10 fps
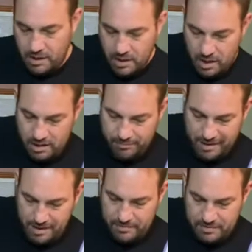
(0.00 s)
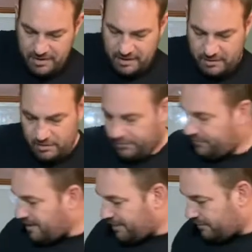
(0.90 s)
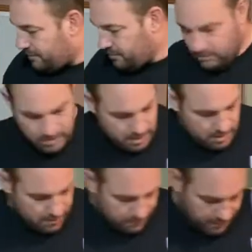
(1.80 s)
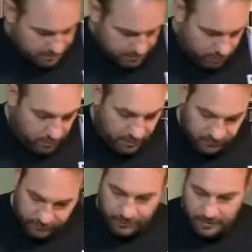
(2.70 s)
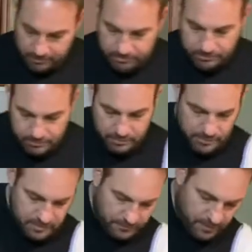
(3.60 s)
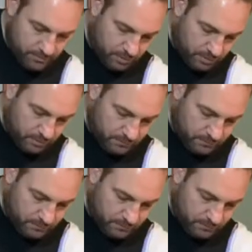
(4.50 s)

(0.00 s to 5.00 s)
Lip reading: A kebab is like a, you know, flat flame broil. This is flame broil.